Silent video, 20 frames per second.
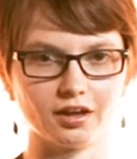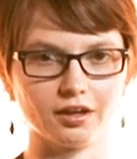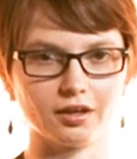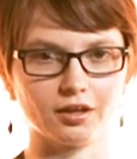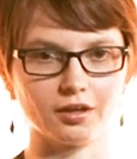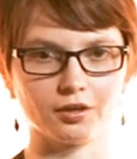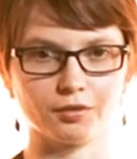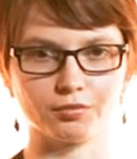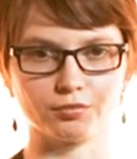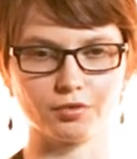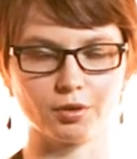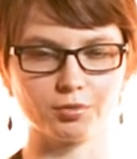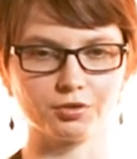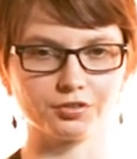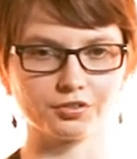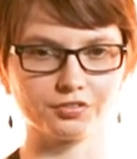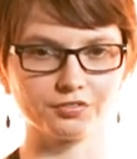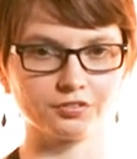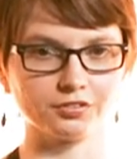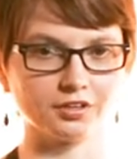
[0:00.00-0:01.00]
a
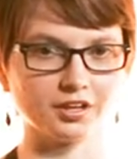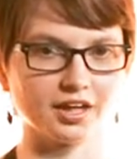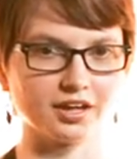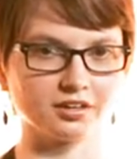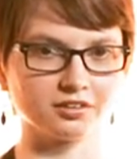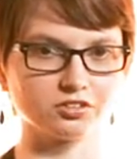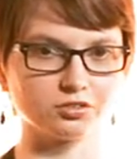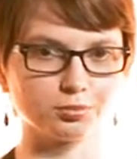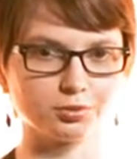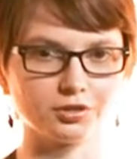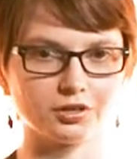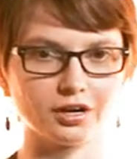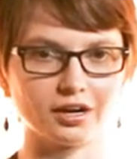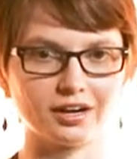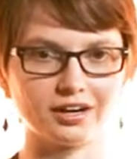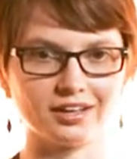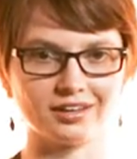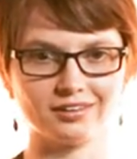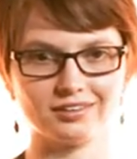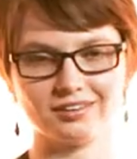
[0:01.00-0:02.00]
rubber leg to put
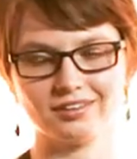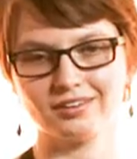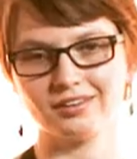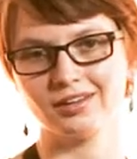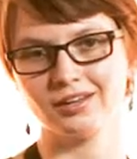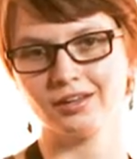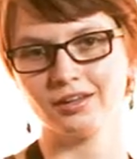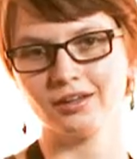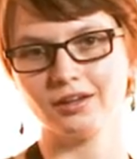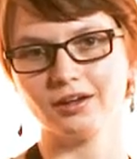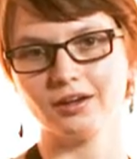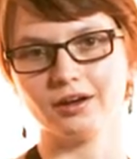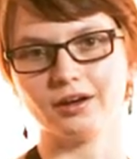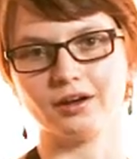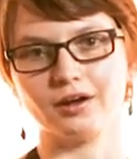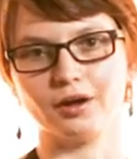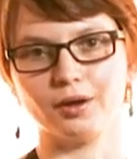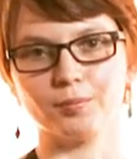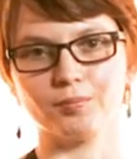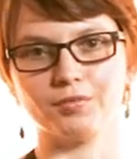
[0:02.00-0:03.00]
on it.
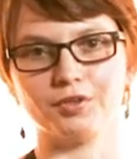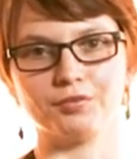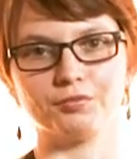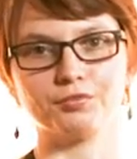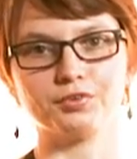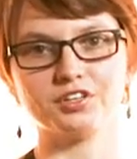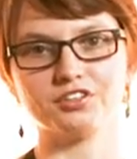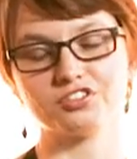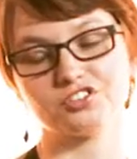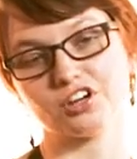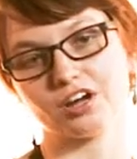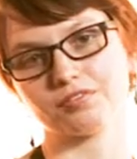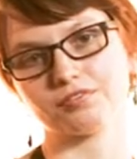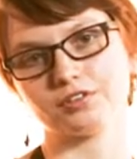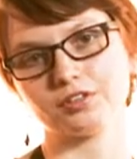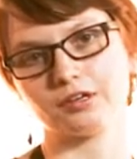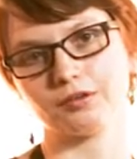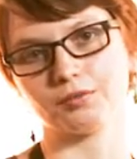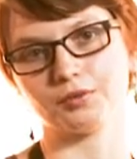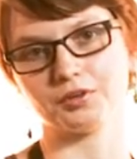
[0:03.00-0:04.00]
And we
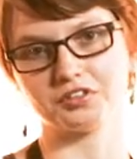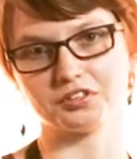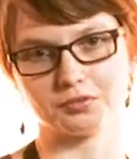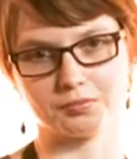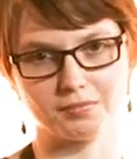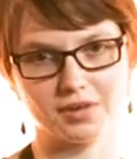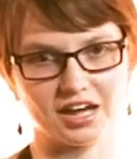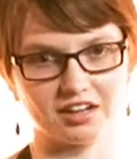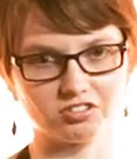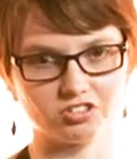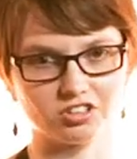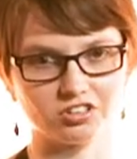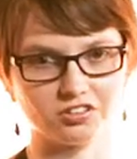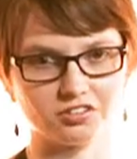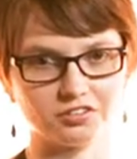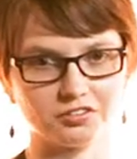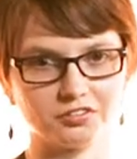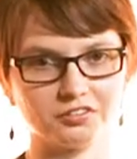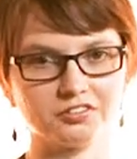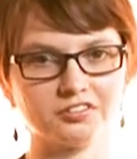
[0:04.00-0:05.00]
stuffed it with
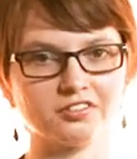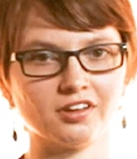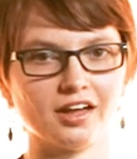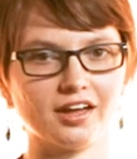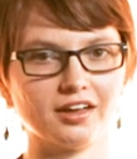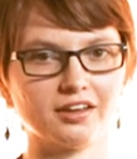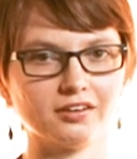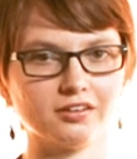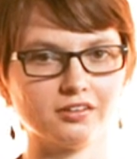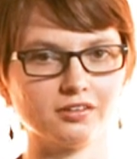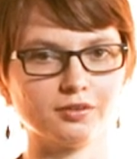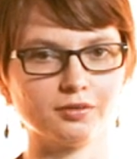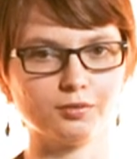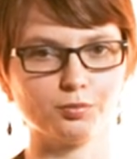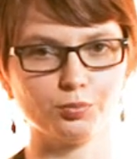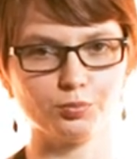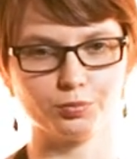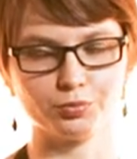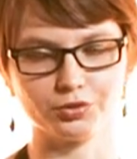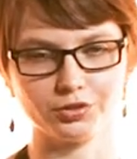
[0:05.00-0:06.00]
matches and
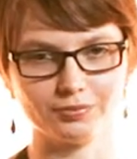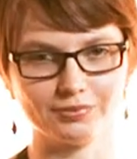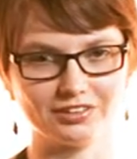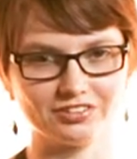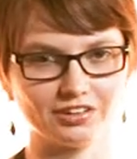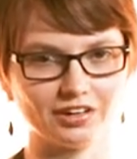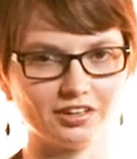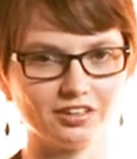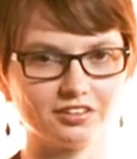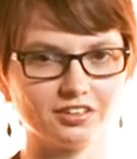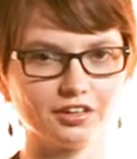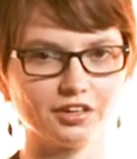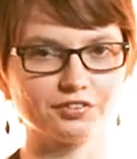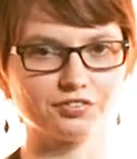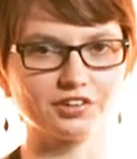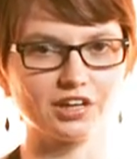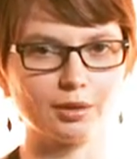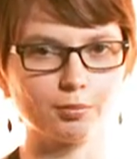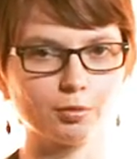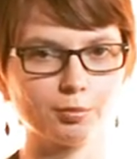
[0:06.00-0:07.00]
pretty much anything
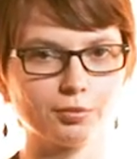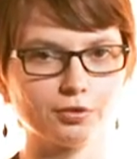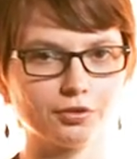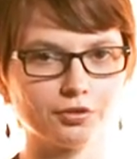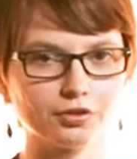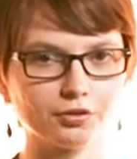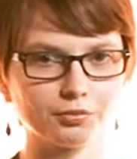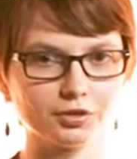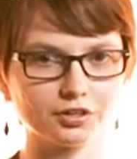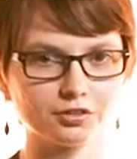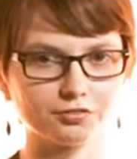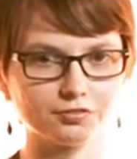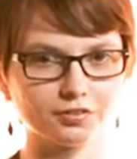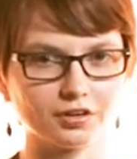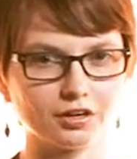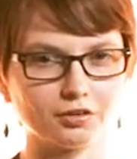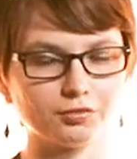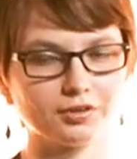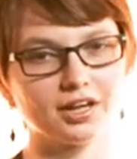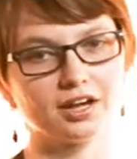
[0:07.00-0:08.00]
flammable that we could
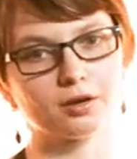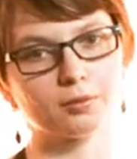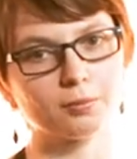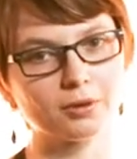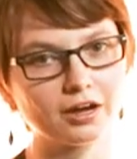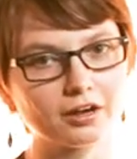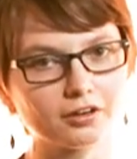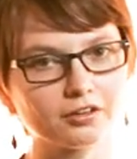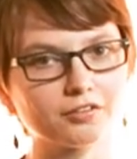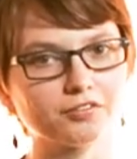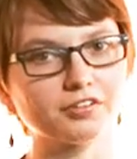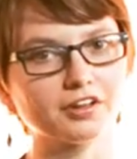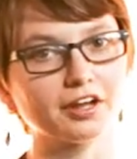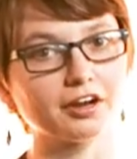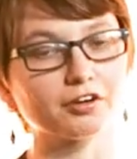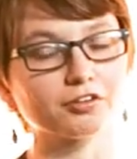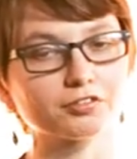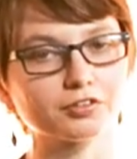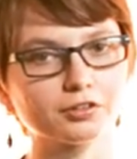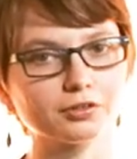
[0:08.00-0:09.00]
find. We had a bottle of
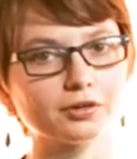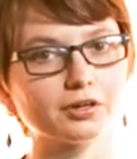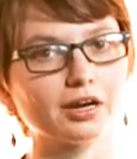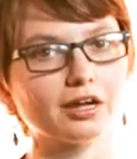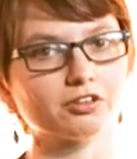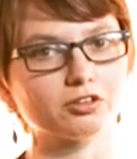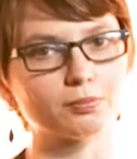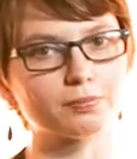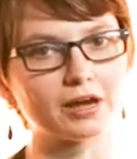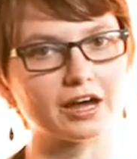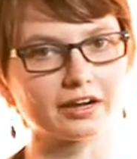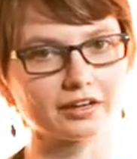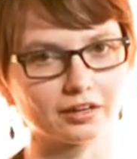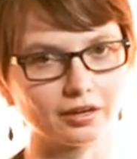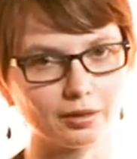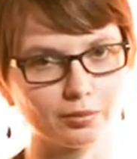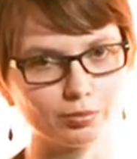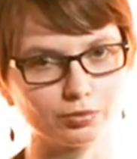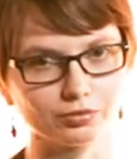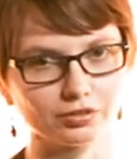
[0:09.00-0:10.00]
lighter fluid as a backup.